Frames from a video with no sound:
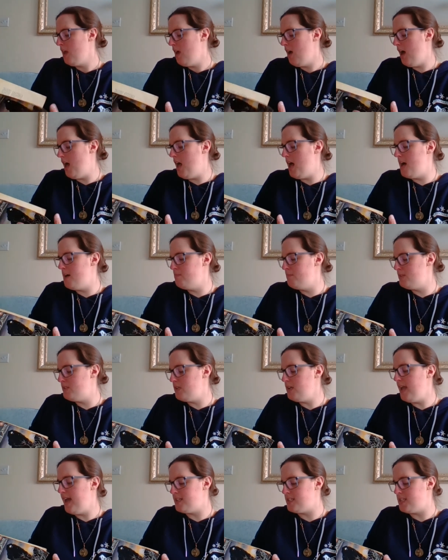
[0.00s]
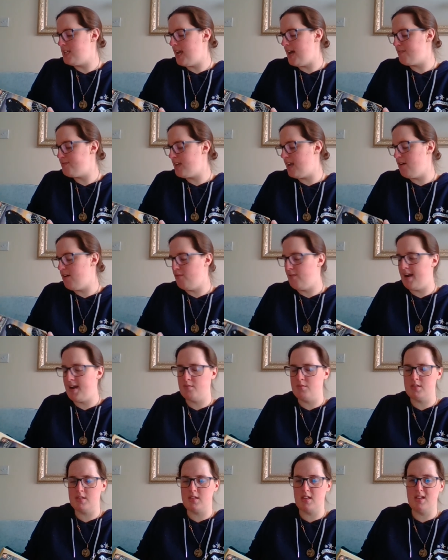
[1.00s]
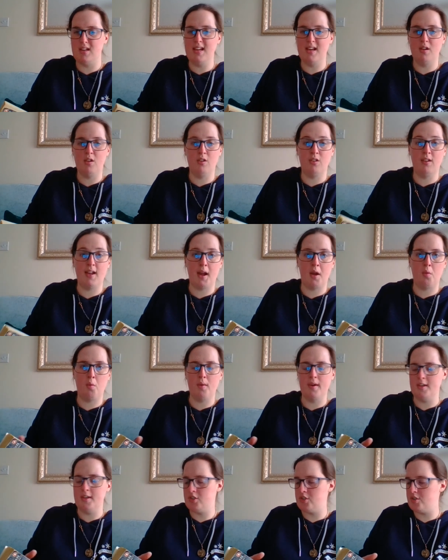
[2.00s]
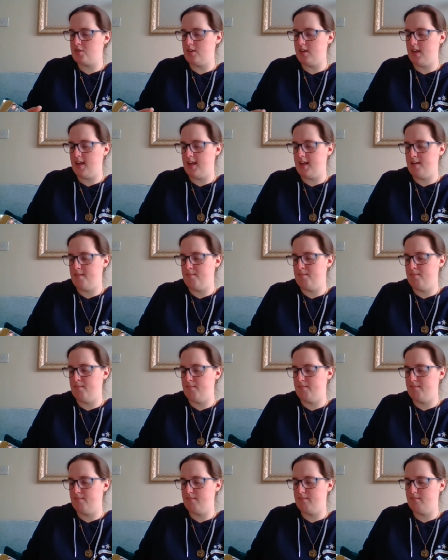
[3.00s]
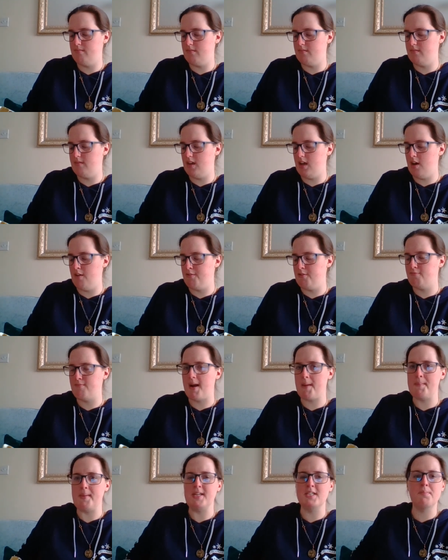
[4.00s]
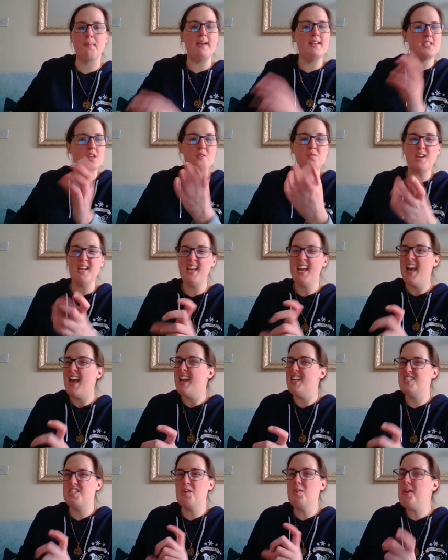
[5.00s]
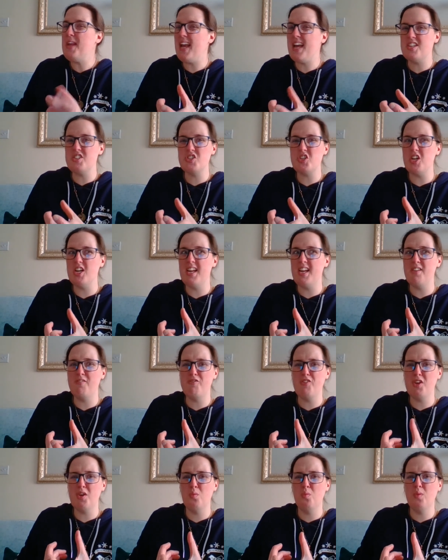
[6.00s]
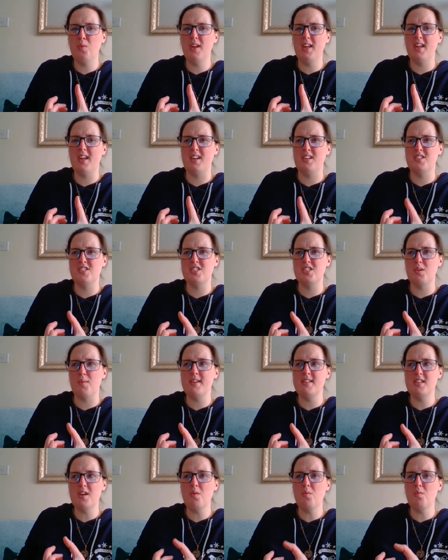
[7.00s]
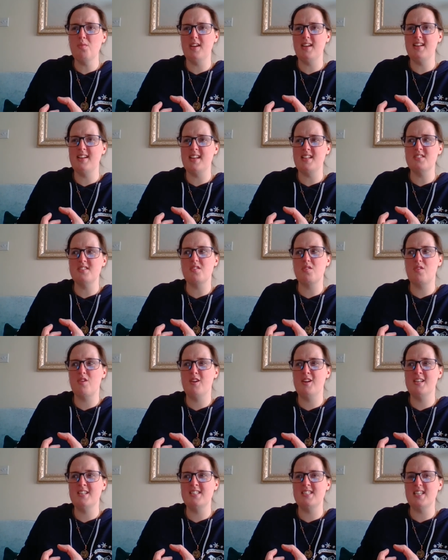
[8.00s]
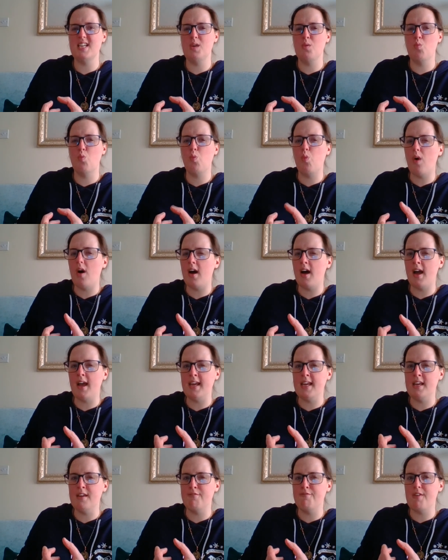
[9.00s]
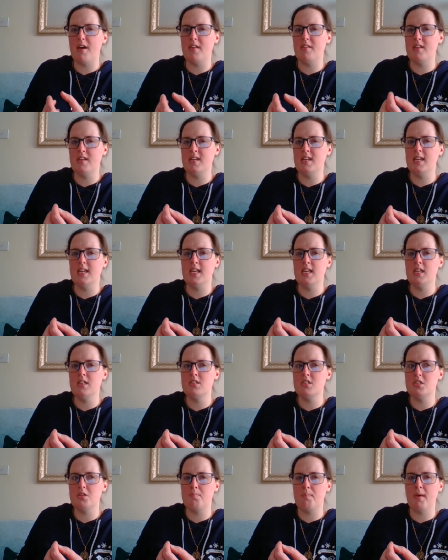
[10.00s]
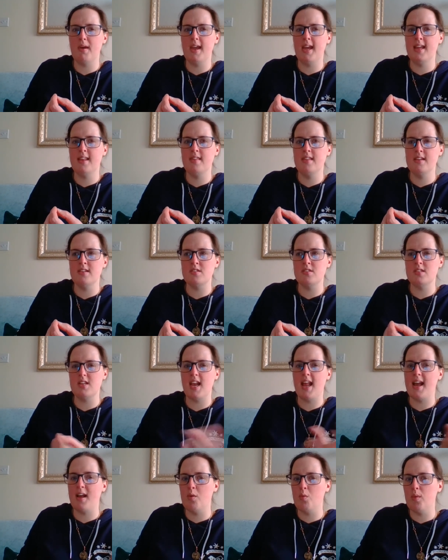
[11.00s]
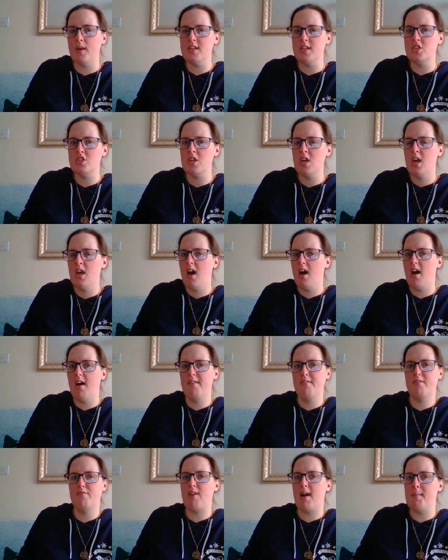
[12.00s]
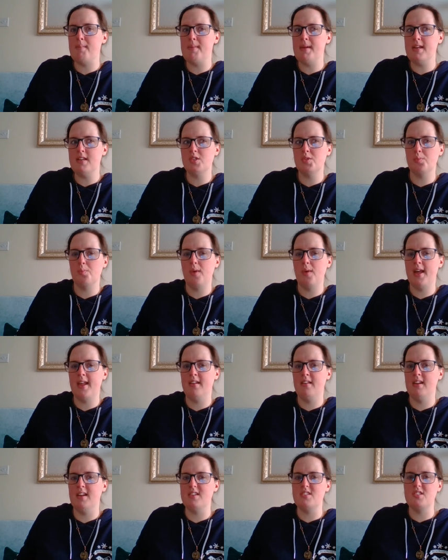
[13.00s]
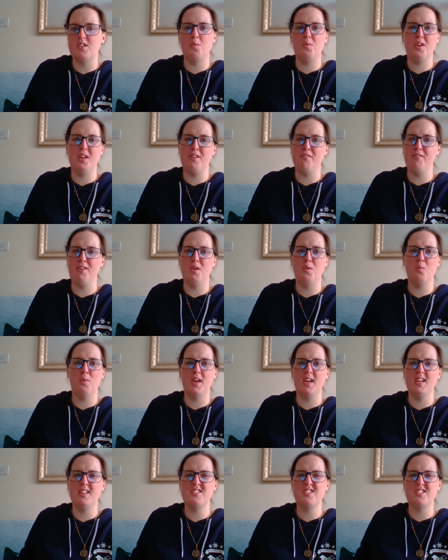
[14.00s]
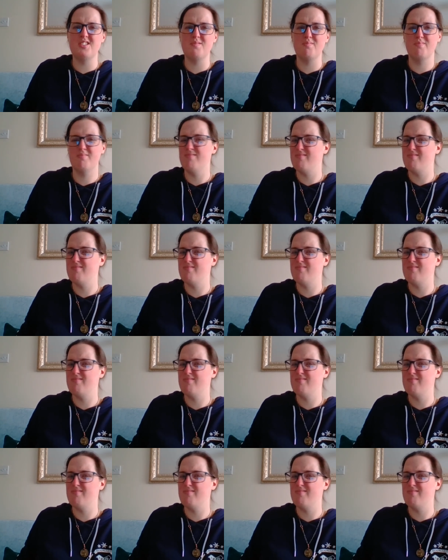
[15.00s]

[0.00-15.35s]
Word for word: Um, so yeah, so you have to get around the little language um, of the rabbits, but it's only it's only actually a few words. So I don't necessarily see why he felt the need to put in this language of the rabbits when it's only a few words.